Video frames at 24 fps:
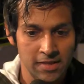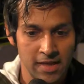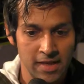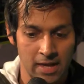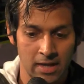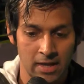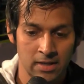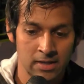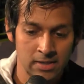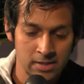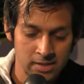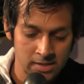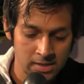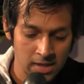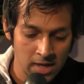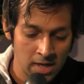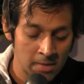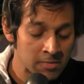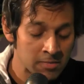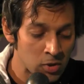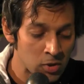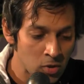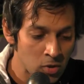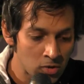Here's the
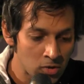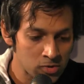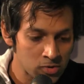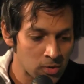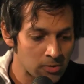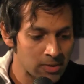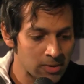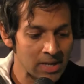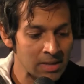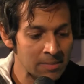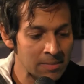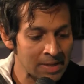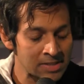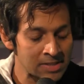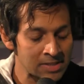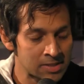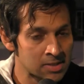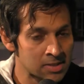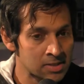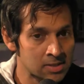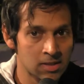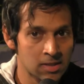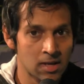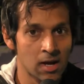thing. You already
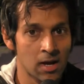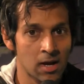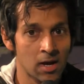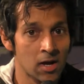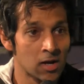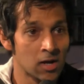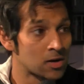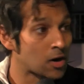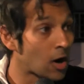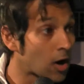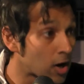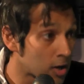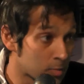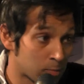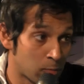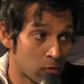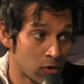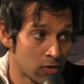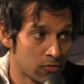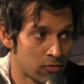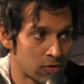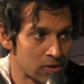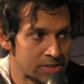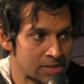mentioned
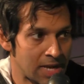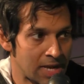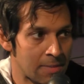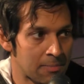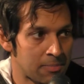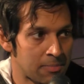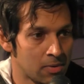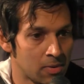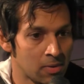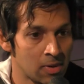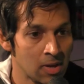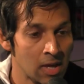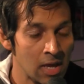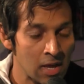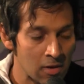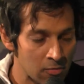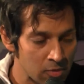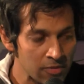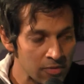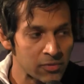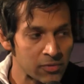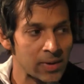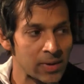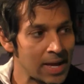cardboard, for example.
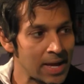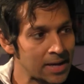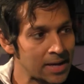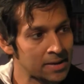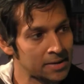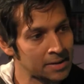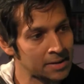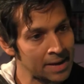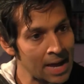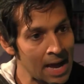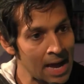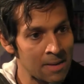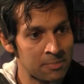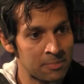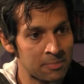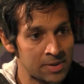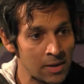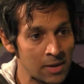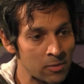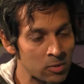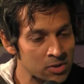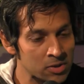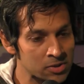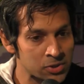We've created an app
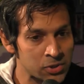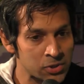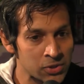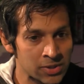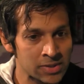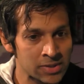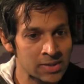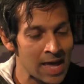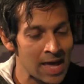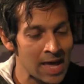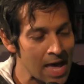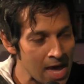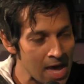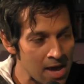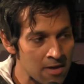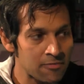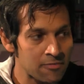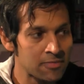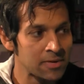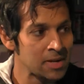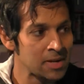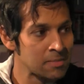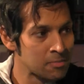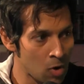that will turn
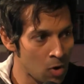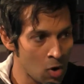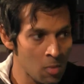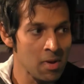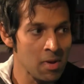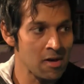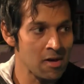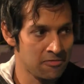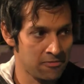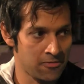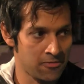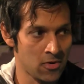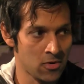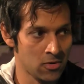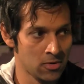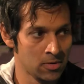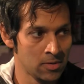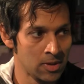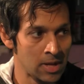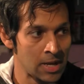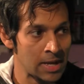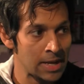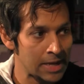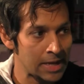every mobile
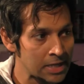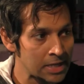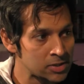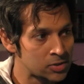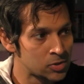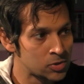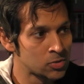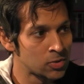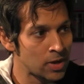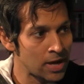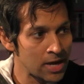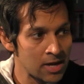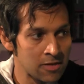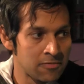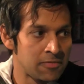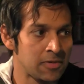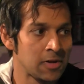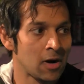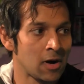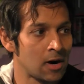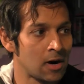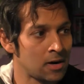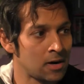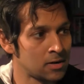phone into a
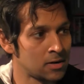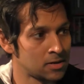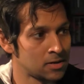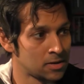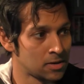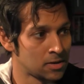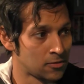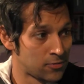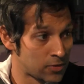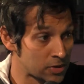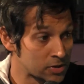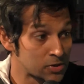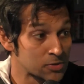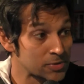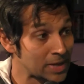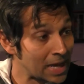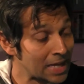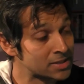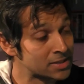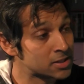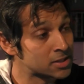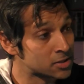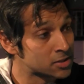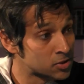VR virtual
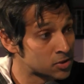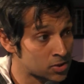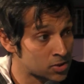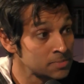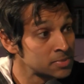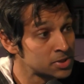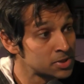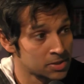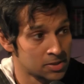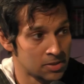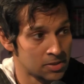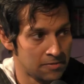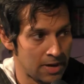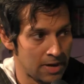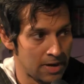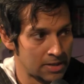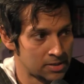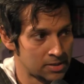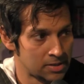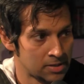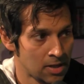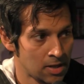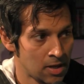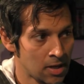reality consumption device.